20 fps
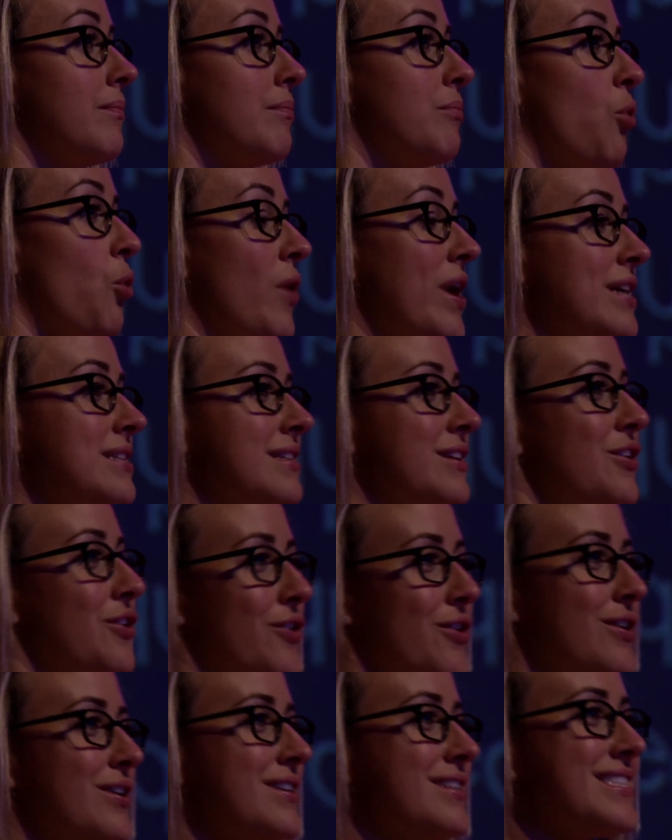boys and
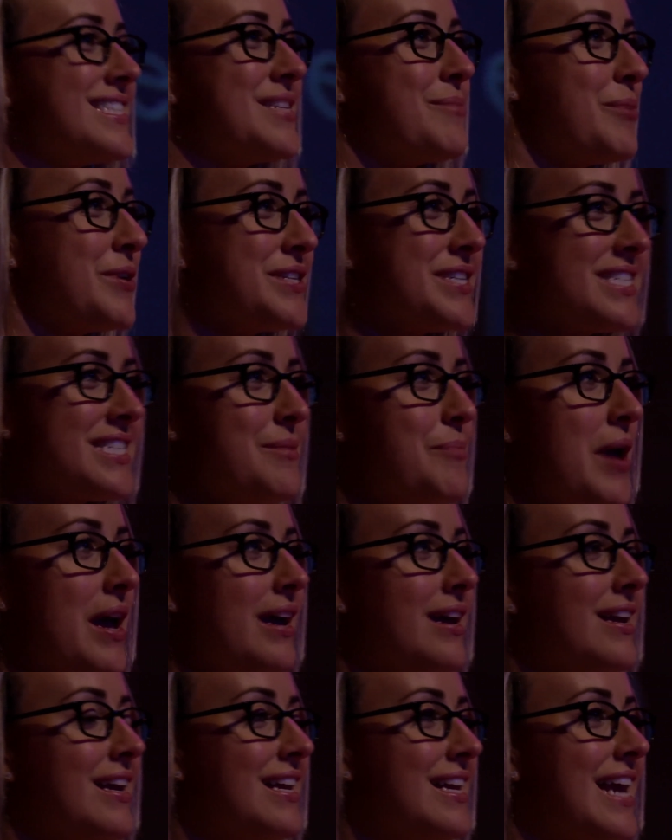girls to
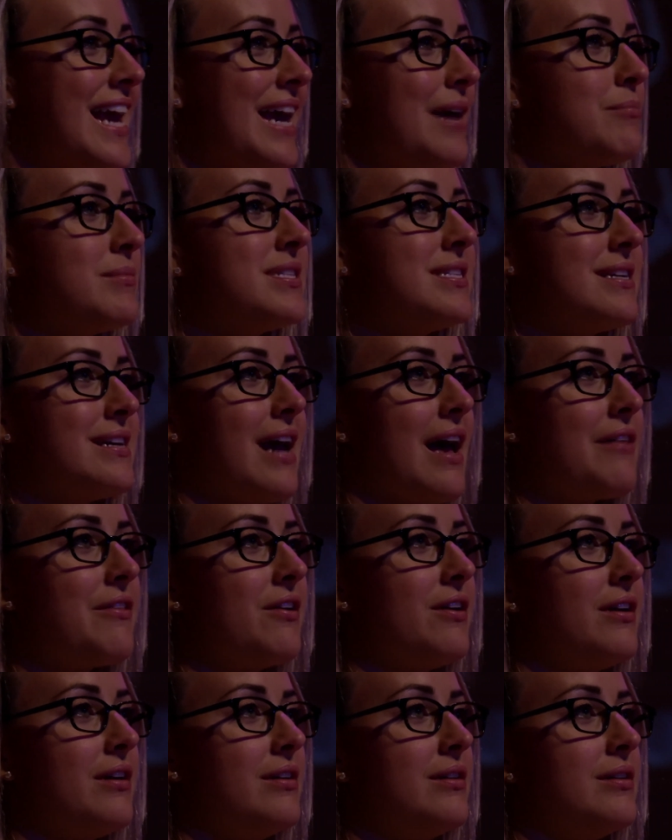participate in games
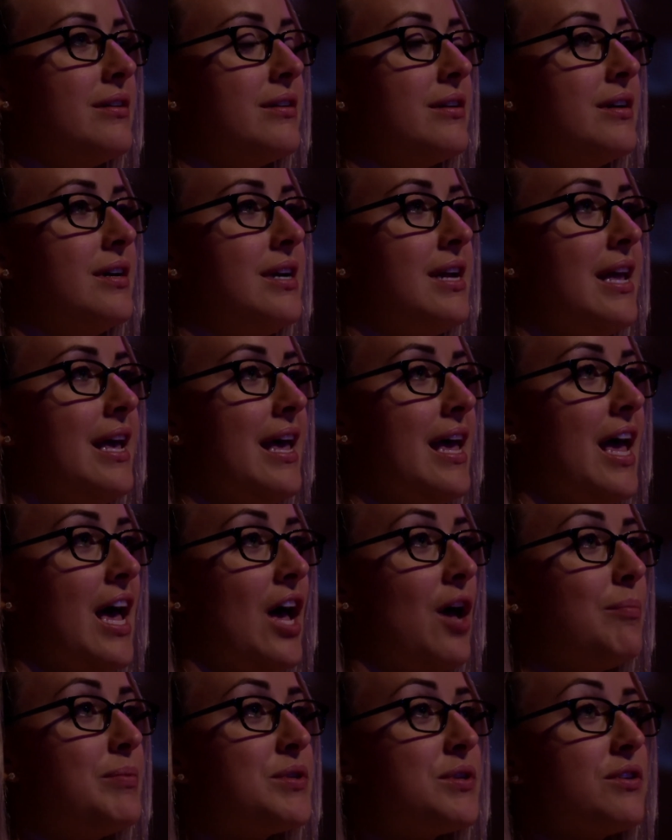together
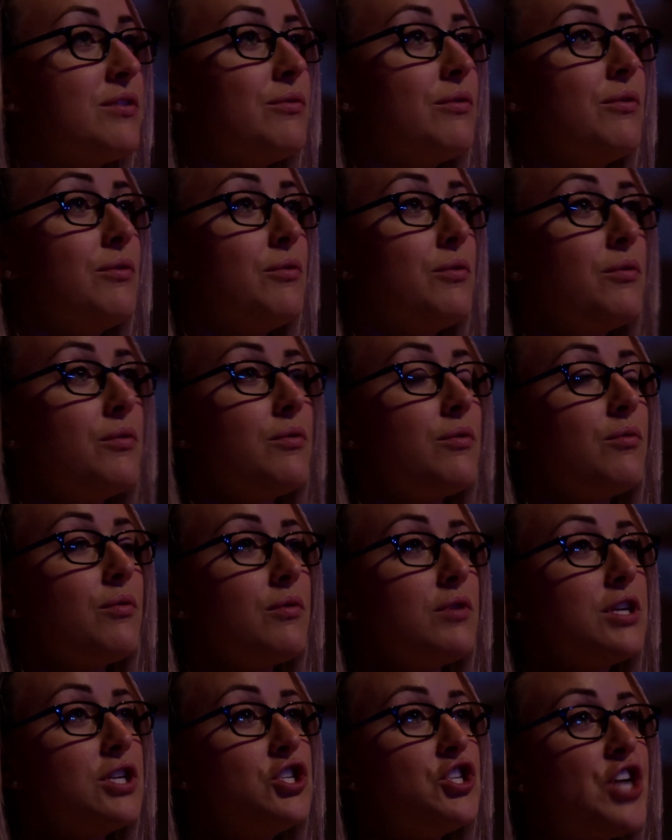helped
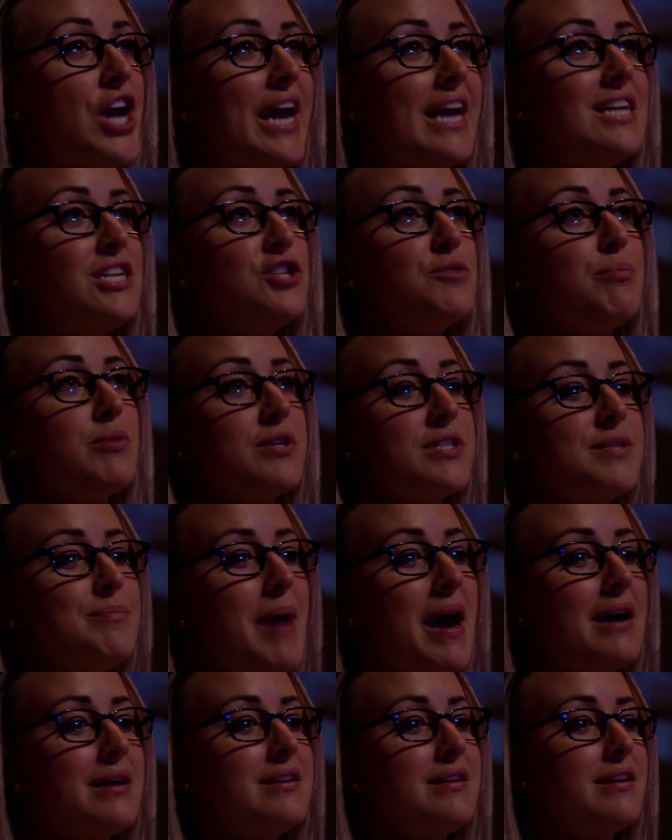change
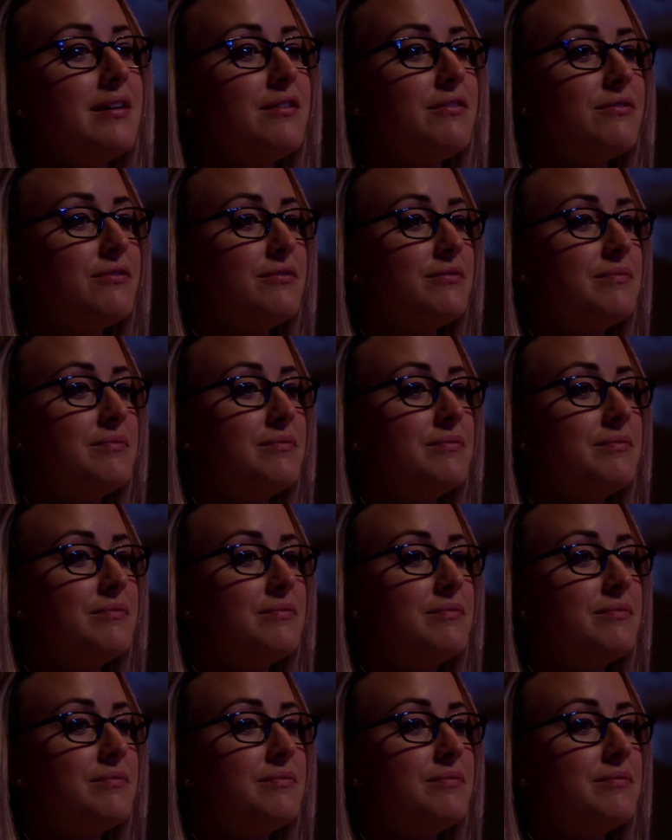perspective.